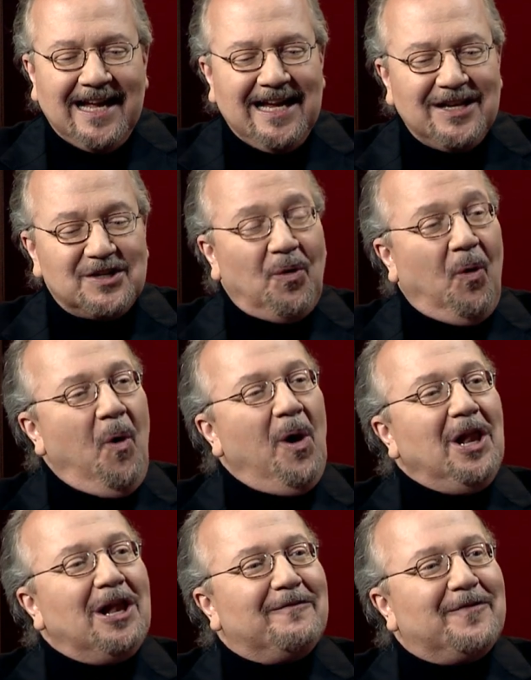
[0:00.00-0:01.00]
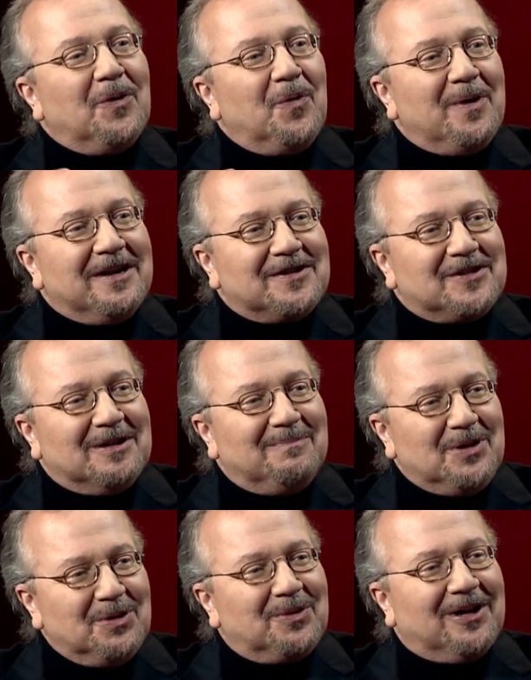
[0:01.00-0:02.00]
is all of the wisdom
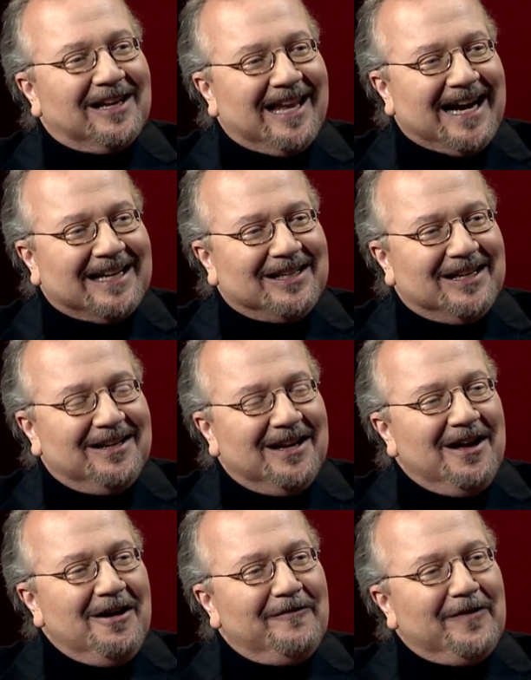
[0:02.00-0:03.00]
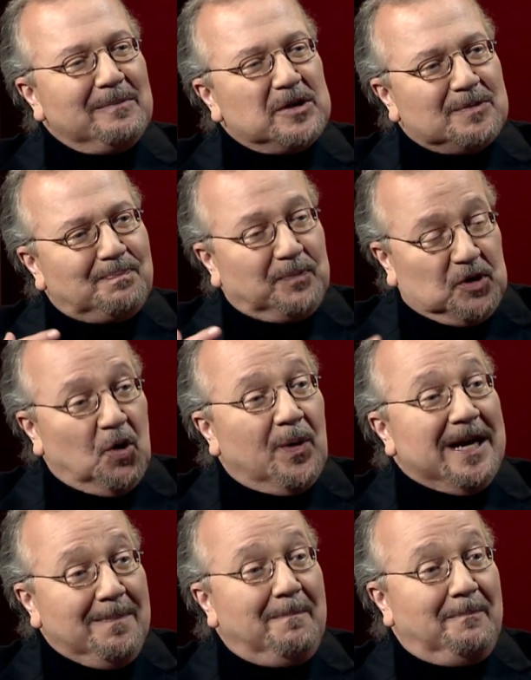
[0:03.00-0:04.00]
you collected from
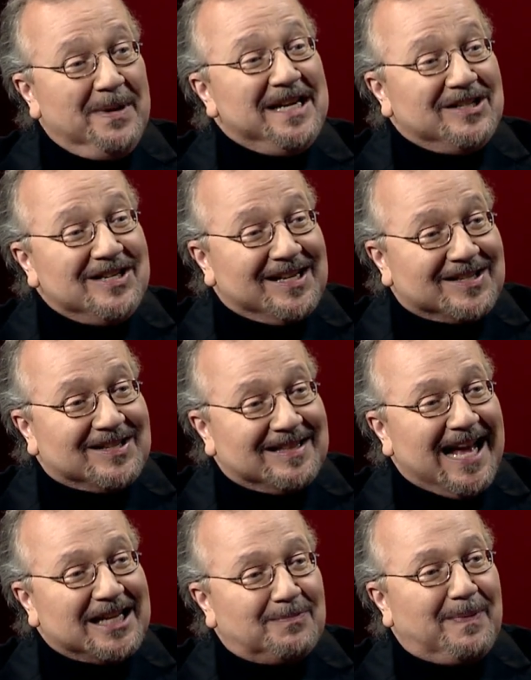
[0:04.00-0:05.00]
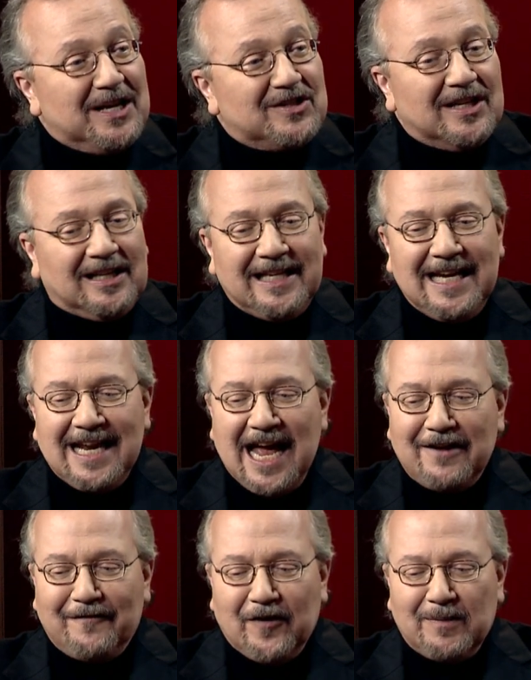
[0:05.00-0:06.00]
doing business. That's basically it.
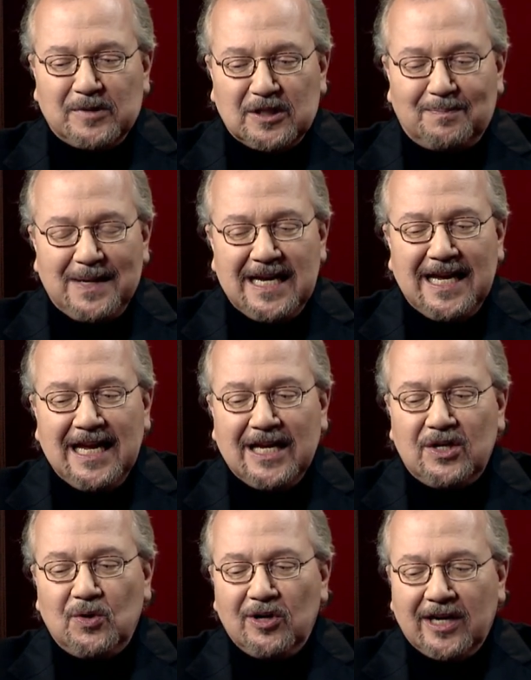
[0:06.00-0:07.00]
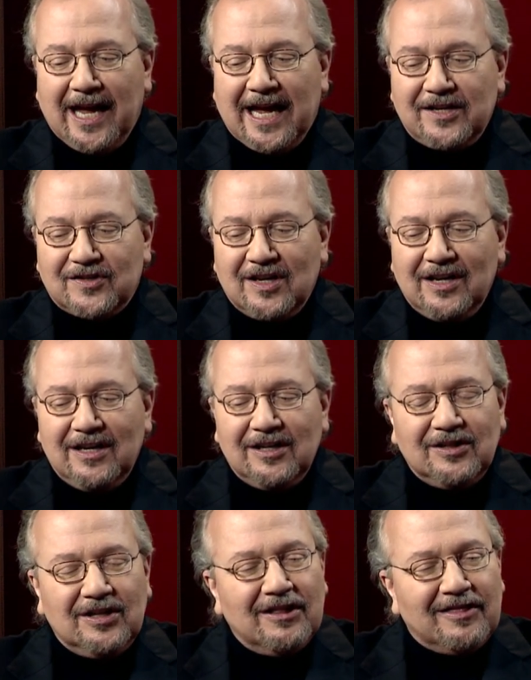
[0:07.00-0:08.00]
And from speaking, in your case,
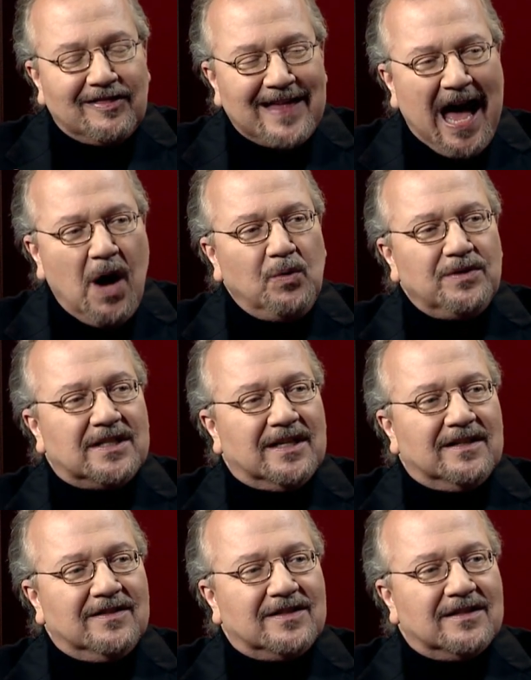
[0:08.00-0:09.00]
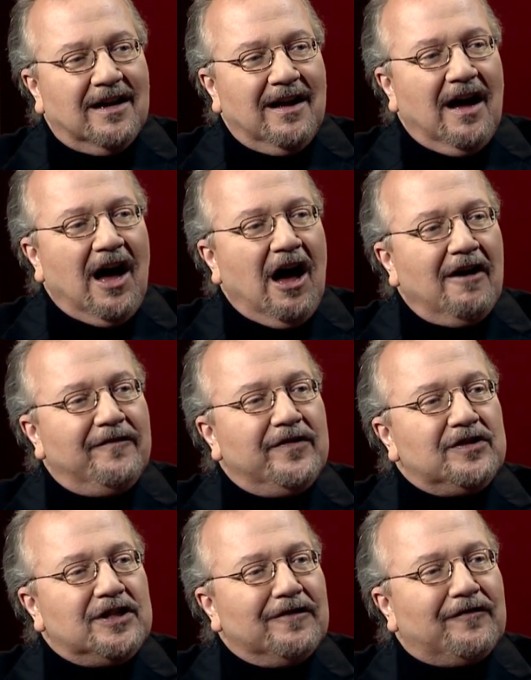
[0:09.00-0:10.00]
to thousands of
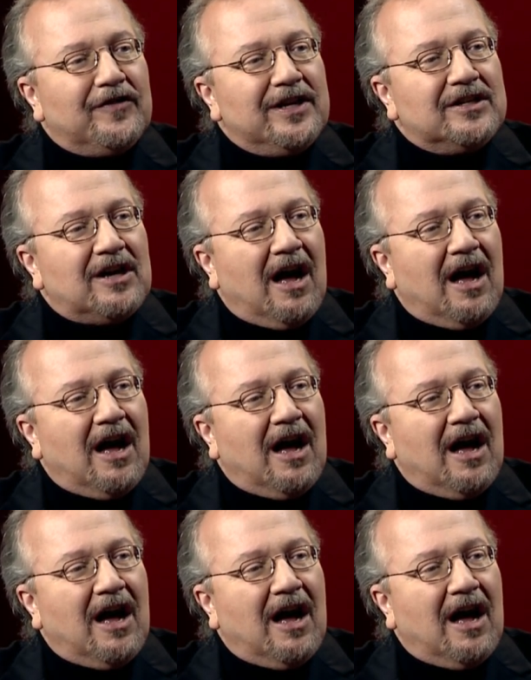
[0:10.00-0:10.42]
different